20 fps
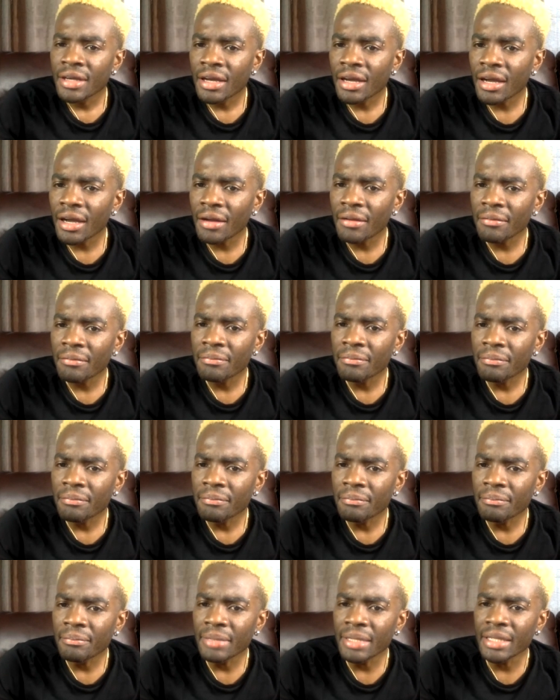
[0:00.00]
um,
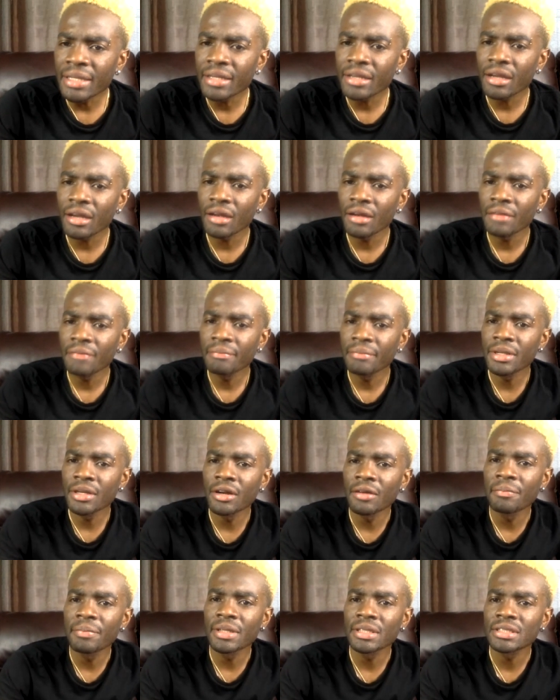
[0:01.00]
Bleaker,
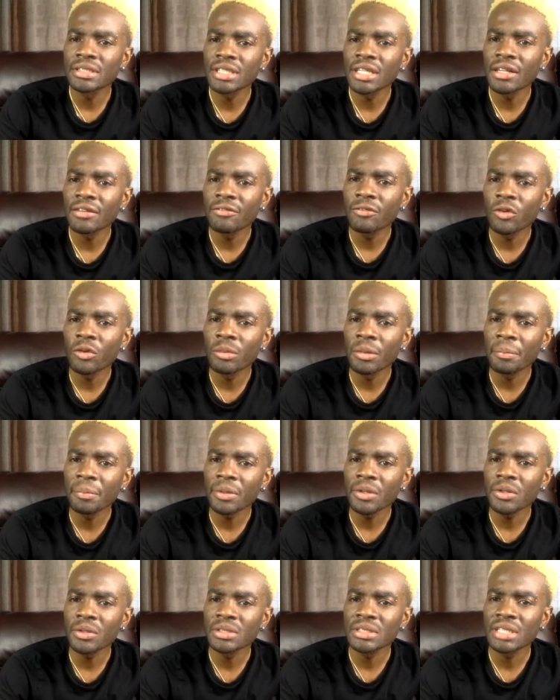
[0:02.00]
big up yourself. Hope my
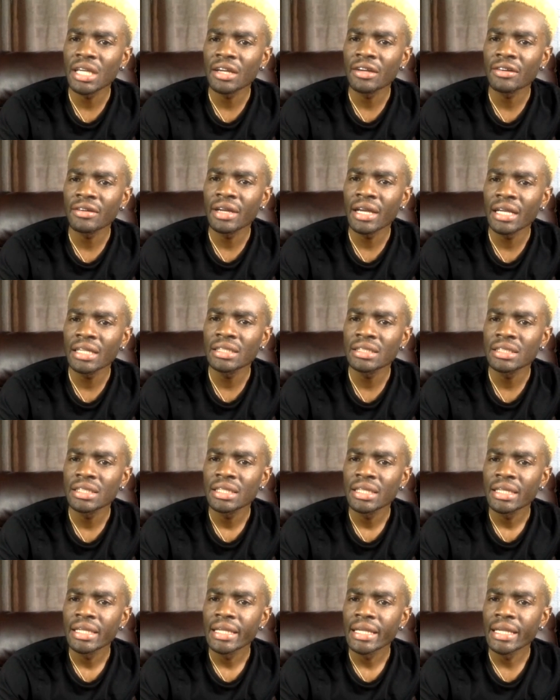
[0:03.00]
pronounce that right.
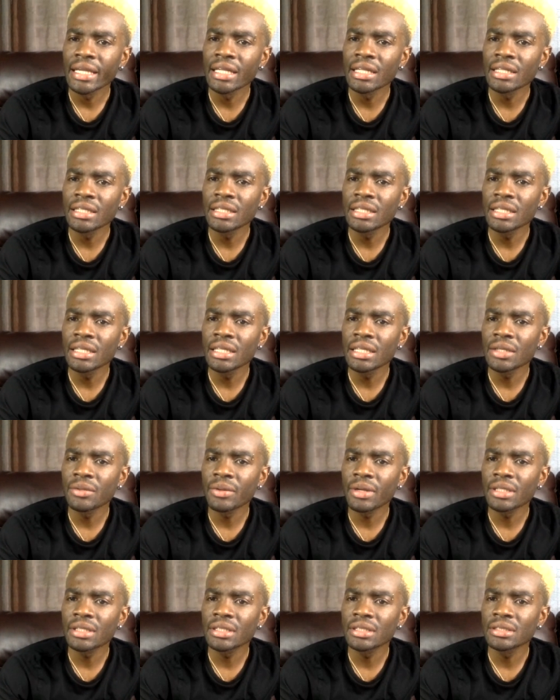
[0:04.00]
El Daily,
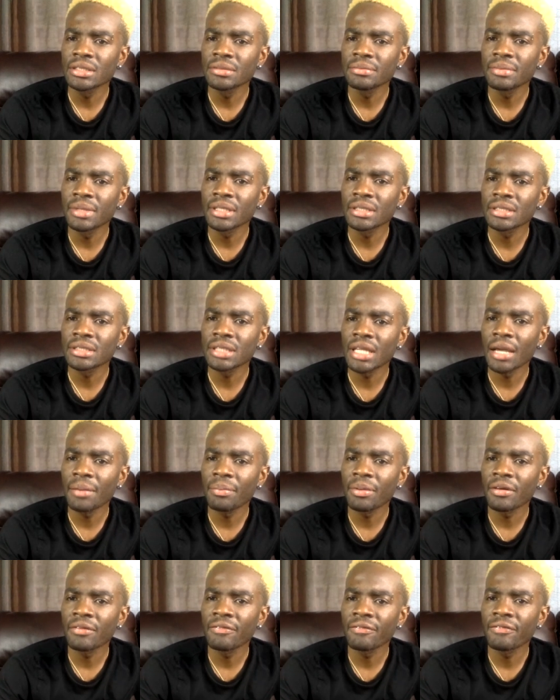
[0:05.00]
what is the best
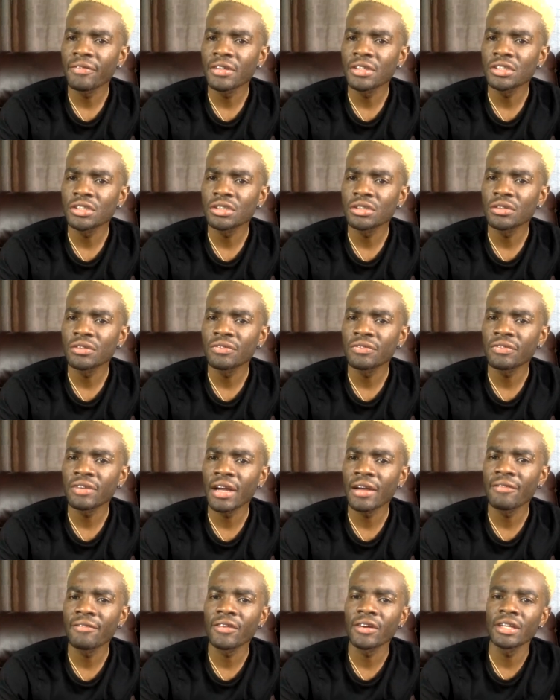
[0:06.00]
type of fish to
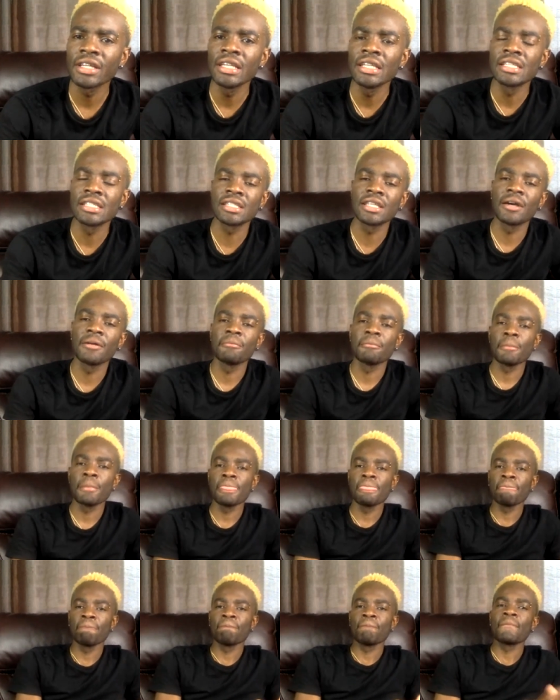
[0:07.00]
fry for Easter?
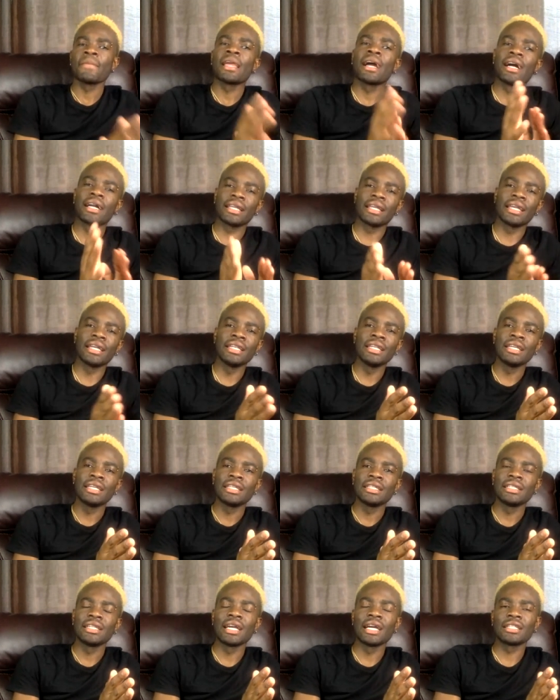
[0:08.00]
Again,
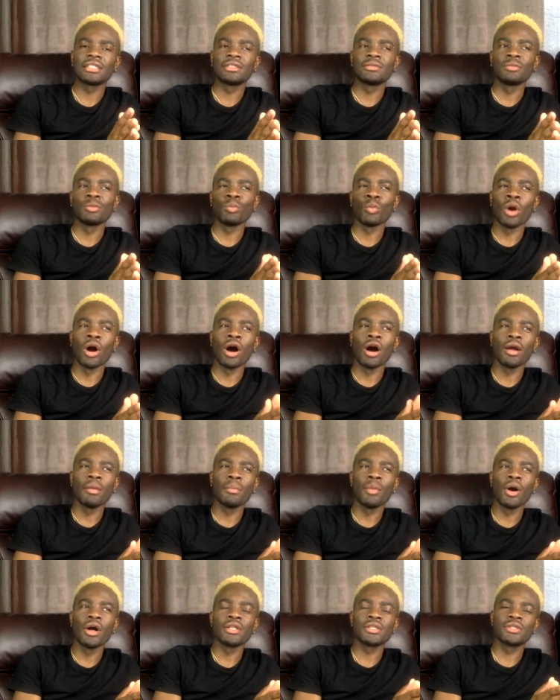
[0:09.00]
that all
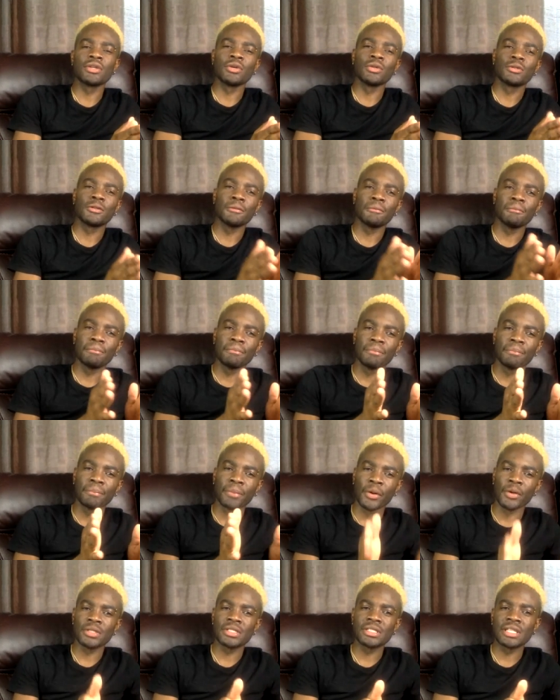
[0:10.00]
boils down to
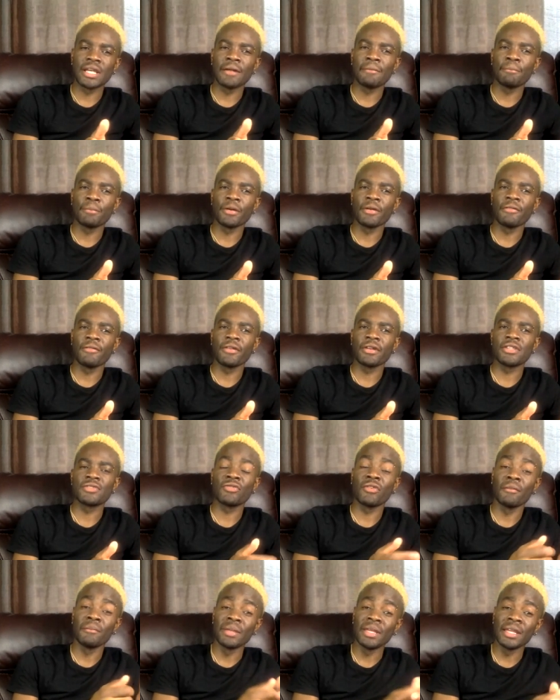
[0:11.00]
personal preference.
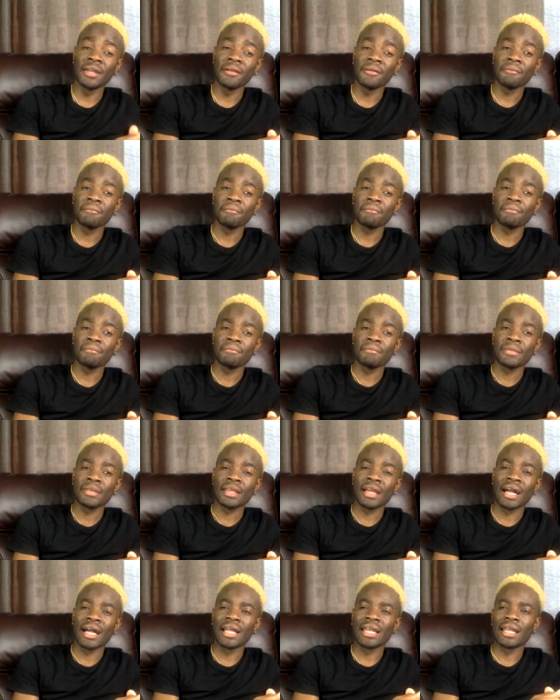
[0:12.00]
For me,
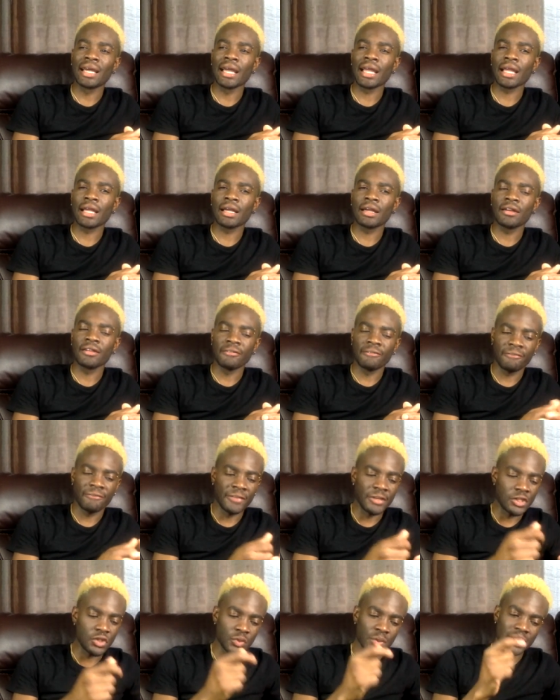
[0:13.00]
I like
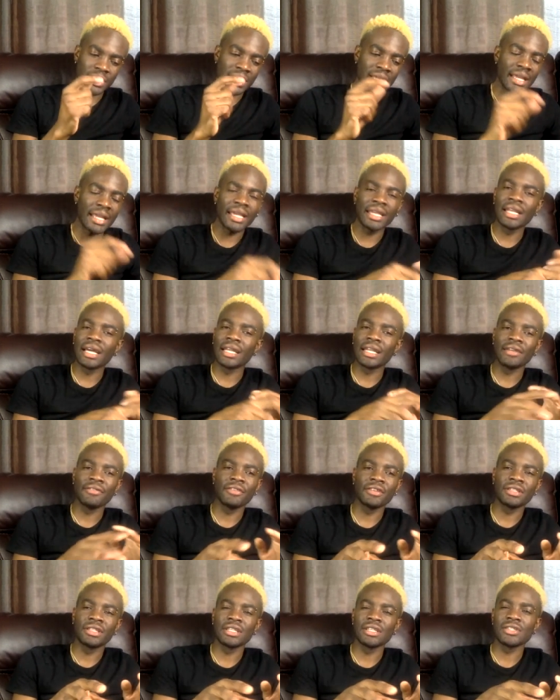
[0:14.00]
fish with the head and
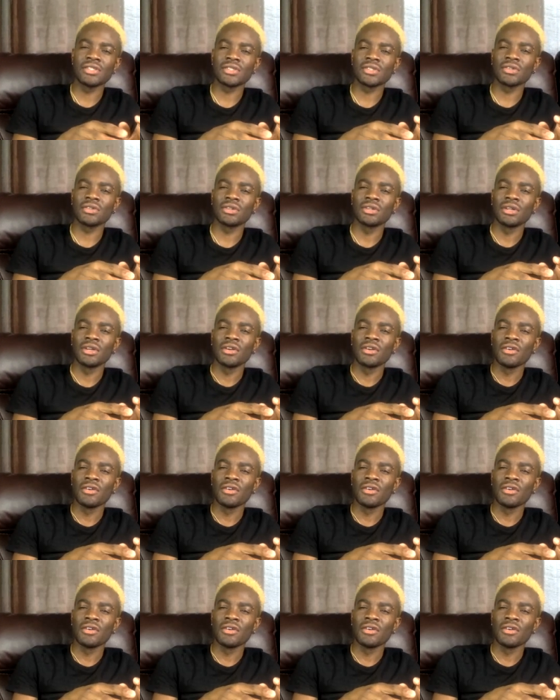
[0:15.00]
everything. So